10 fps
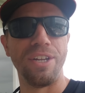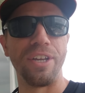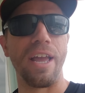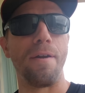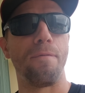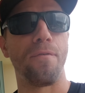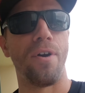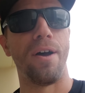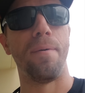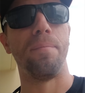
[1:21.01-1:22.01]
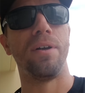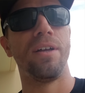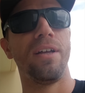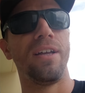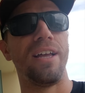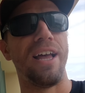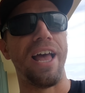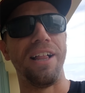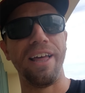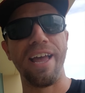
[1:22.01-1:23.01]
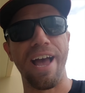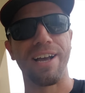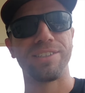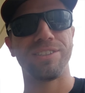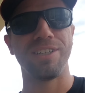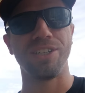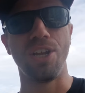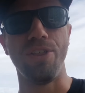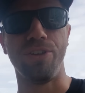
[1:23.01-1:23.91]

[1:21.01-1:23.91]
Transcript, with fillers: to get from LAX to